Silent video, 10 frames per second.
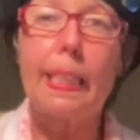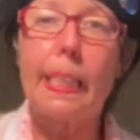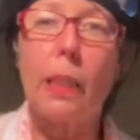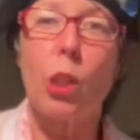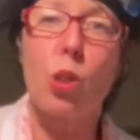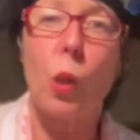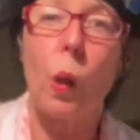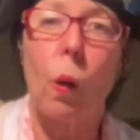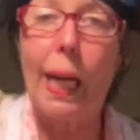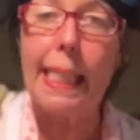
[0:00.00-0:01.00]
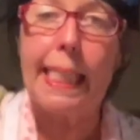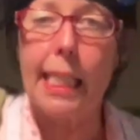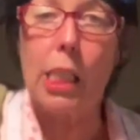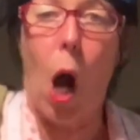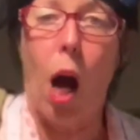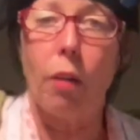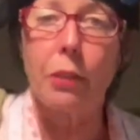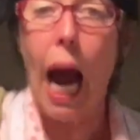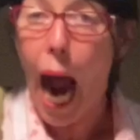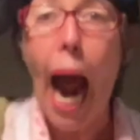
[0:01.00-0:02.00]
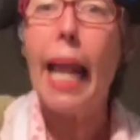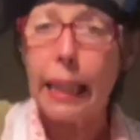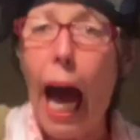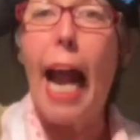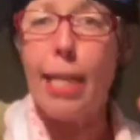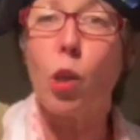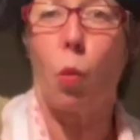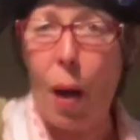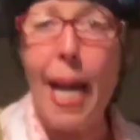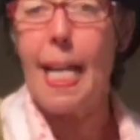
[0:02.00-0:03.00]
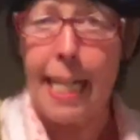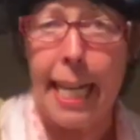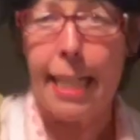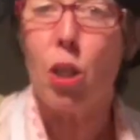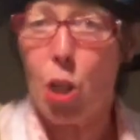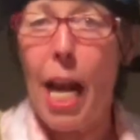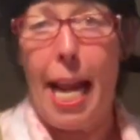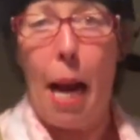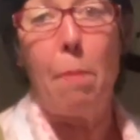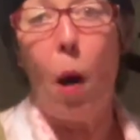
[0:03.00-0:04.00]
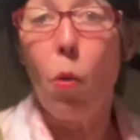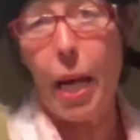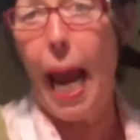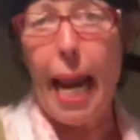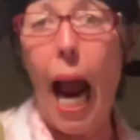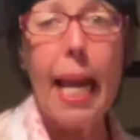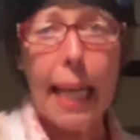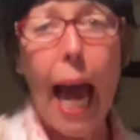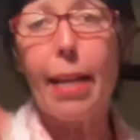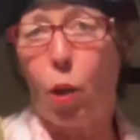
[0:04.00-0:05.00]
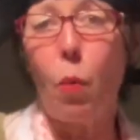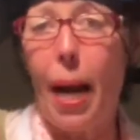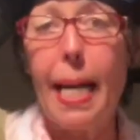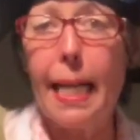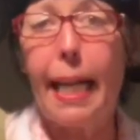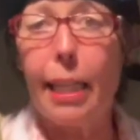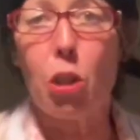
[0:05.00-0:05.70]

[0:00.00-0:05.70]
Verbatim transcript: until the sugar has dissolved. I like grainy jam, okay? I like grainy